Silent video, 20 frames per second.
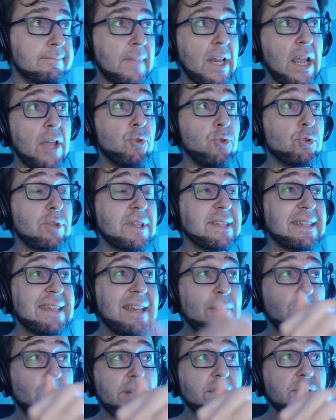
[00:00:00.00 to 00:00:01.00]
And you can see
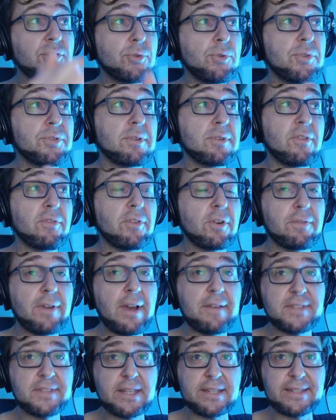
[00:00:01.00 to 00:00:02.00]
one, two, three, four,
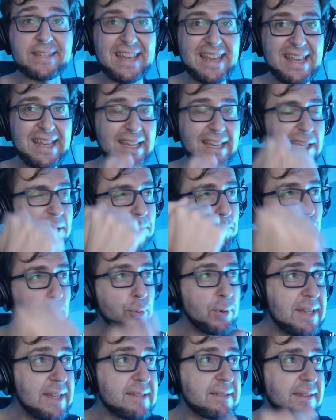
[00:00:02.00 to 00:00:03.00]
five, six. It
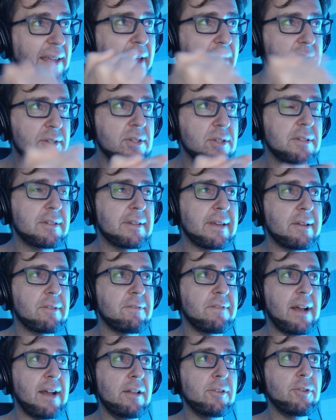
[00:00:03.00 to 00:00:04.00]
prints actually the
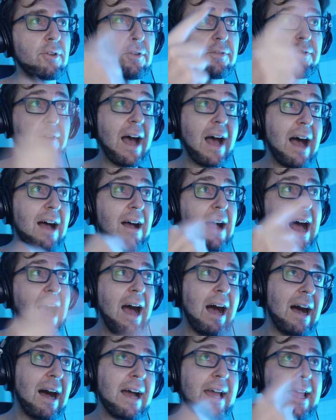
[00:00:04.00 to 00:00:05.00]
value of
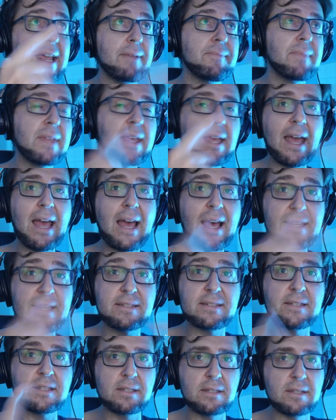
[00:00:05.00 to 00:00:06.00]
I
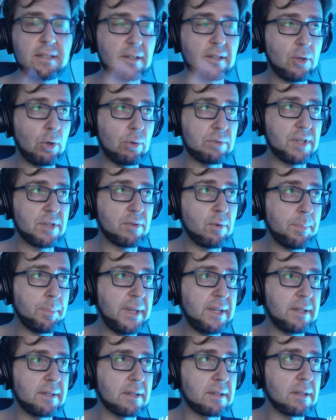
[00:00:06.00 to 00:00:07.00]
as the, the code is
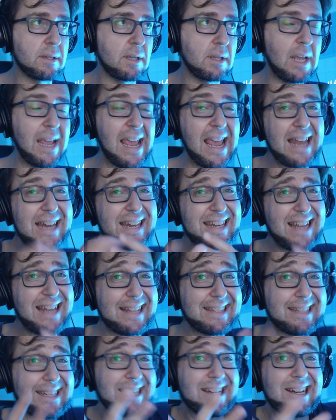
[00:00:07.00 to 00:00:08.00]
repeated. And
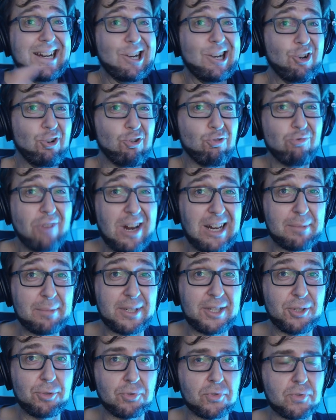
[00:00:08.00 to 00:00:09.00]
that's
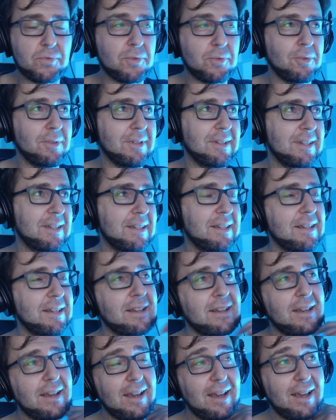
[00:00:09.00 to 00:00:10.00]
incredibly useful
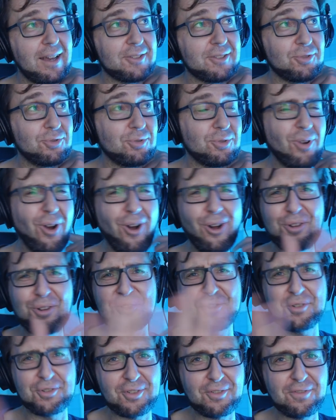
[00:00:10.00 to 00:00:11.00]
uh, to do all
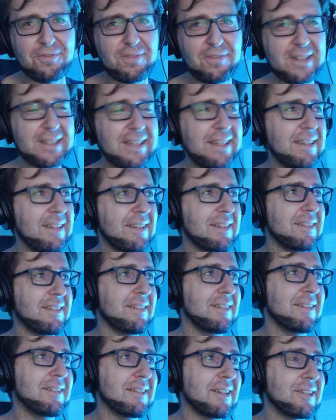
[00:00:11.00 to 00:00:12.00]
sorts of funny
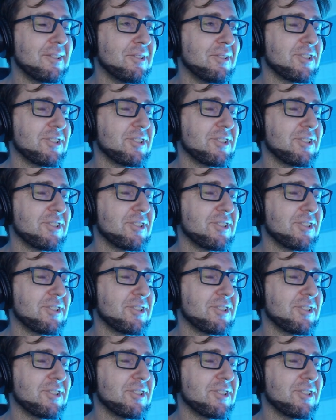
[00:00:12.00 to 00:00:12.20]
and, and good